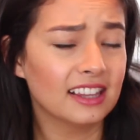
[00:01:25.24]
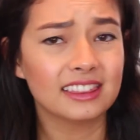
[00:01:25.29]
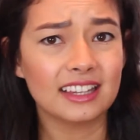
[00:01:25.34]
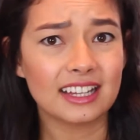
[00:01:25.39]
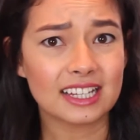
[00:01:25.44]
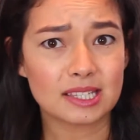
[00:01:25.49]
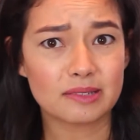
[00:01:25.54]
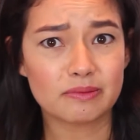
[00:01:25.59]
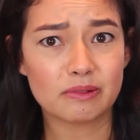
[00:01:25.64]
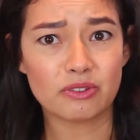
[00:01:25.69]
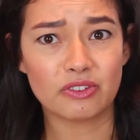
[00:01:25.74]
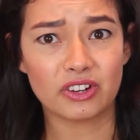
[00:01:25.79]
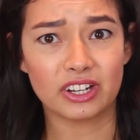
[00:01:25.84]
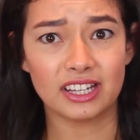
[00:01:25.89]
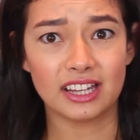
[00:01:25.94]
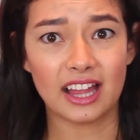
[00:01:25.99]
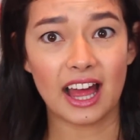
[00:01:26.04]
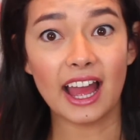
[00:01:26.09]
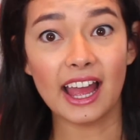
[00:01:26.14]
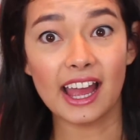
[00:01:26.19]
let's be
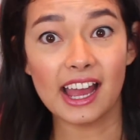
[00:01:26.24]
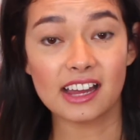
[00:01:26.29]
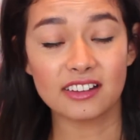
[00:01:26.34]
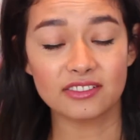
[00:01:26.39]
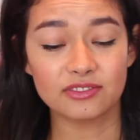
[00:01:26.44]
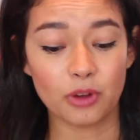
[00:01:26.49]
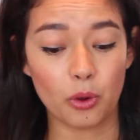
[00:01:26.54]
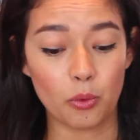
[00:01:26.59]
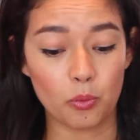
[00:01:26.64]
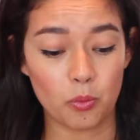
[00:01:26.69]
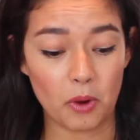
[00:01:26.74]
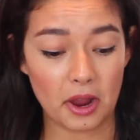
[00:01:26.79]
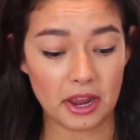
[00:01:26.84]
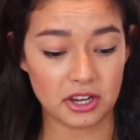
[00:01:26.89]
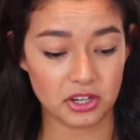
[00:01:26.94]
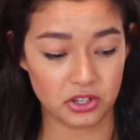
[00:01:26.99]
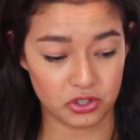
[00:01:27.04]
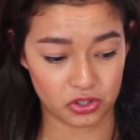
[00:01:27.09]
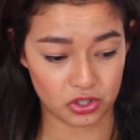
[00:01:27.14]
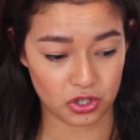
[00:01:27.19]
real, I have
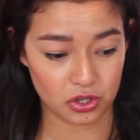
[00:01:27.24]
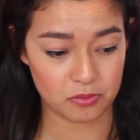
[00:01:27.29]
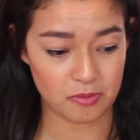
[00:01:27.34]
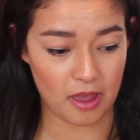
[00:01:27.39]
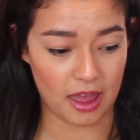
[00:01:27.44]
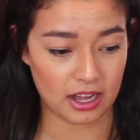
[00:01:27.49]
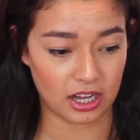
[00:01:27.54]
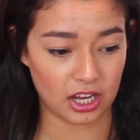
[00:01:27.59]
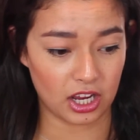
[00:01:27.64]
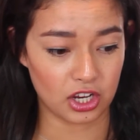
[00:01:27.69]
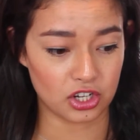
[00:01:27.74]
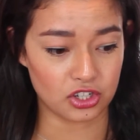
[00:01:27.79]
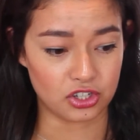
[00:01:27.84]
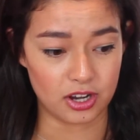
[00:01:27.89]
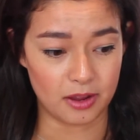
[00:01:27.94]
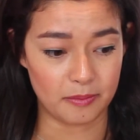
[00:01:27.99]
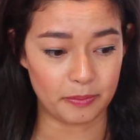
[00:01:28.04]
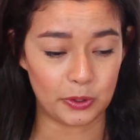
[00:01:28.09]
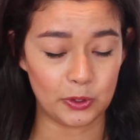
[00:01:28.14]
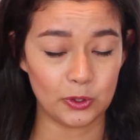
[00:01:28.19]
way too many
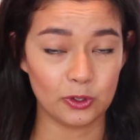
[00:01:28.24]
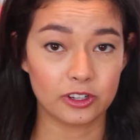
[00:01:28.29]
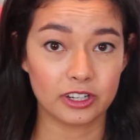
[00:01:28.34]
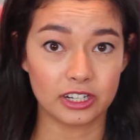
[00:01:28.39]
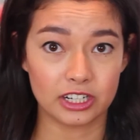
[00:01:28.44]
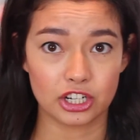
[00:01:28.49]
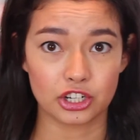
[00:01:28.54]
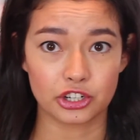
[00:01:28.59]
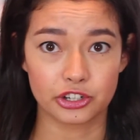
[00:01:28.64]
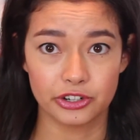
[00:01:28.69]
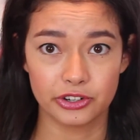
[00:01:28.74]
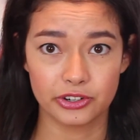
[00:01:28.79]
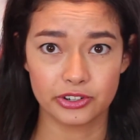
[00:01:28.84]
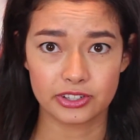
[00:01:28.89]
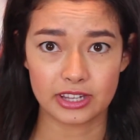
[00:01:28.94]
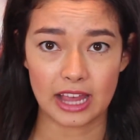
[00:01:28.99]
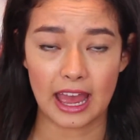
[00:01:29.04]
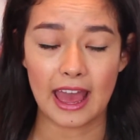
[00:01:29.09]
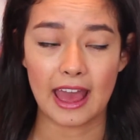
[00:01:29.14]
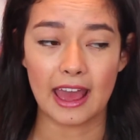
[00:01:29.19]
shampoo,
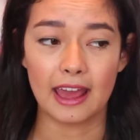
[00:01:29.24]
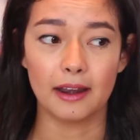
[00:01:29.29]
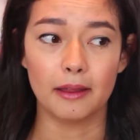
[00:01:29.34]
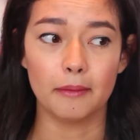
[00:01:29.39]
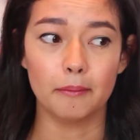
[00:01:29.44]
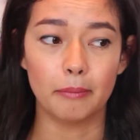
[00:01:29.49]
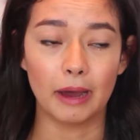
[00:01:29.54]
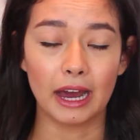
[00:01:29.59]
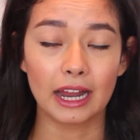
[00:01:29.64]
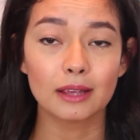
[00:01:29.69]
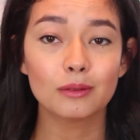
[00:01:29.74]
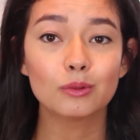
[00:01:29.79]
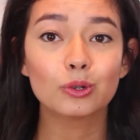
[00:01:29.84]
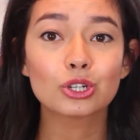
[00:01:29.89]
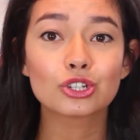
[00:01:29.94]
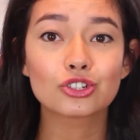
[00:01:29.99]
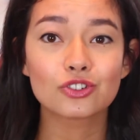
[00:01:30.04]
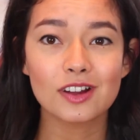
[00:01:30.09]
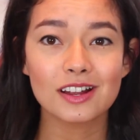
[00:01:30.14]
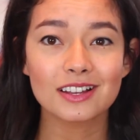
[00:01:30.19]
conditioners, and body
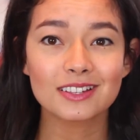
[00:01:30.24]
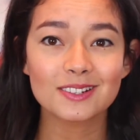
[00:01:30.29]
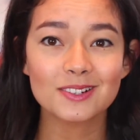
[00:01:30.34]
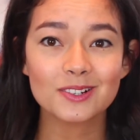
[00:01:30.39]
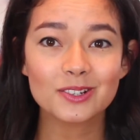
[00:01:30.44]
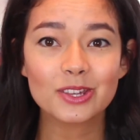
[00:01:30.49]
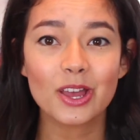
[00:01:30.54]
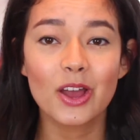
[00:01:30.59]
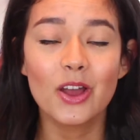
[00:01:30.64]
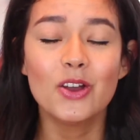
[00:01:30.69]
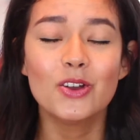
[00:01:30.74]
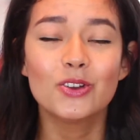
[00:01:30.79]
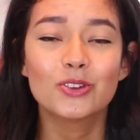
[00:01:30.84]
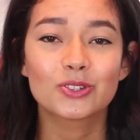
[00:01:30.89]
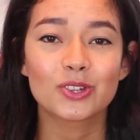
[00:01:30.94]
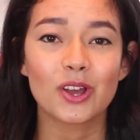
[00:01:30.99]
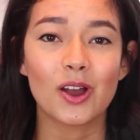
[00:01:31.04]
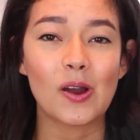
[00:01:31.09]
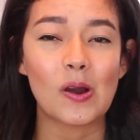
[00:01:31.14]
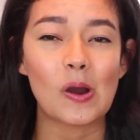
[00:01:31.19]
moisturizers,
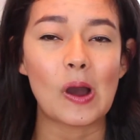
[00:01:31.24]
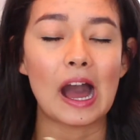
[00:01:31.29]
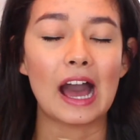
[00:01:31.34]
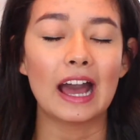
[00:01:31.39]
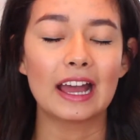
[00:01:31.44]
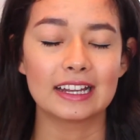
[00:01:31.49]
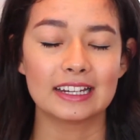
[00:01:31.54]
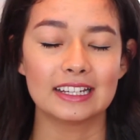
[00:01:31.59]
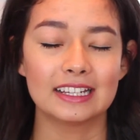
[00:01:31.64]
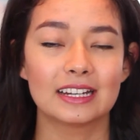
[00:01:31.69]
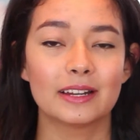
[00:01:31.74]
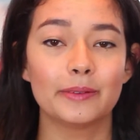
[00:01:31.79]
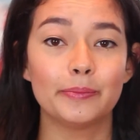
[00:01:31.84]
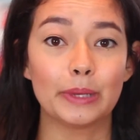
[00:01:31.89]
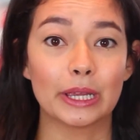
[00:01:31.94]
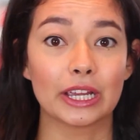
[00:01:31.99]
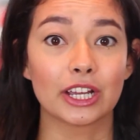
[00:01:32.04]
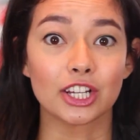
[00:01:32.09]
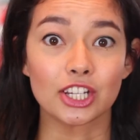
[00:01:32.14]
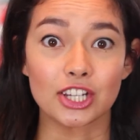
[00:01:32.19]
so I need a
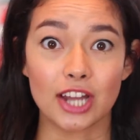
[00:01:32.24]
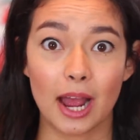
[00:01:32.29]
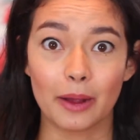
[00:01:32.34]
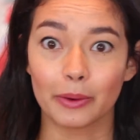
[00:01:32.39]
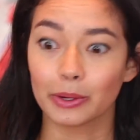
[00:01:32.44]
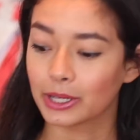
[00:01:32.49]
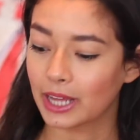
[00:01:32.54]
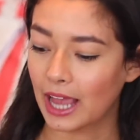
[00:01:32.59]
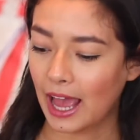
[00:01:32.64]
big shower